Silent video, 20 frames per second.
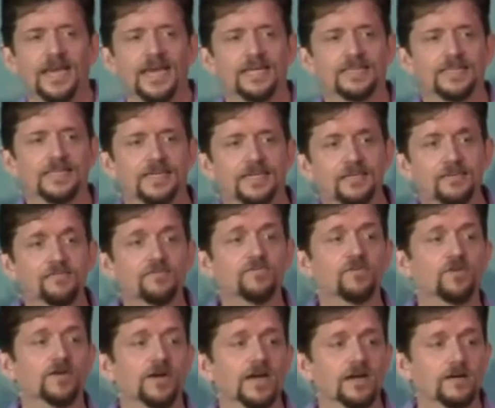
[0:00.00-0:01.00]
At the end of
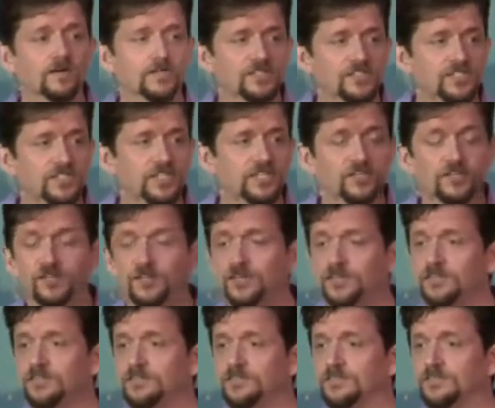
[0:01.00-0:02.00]
four hours, he
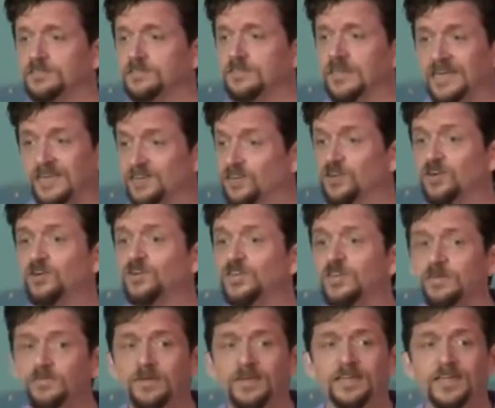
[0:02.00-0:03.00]
heard, had heard
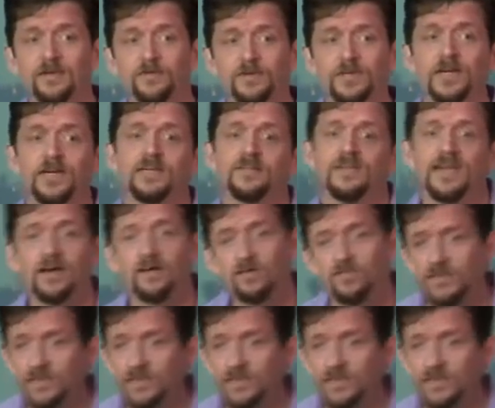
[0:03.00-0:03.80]
them, and they were kind of out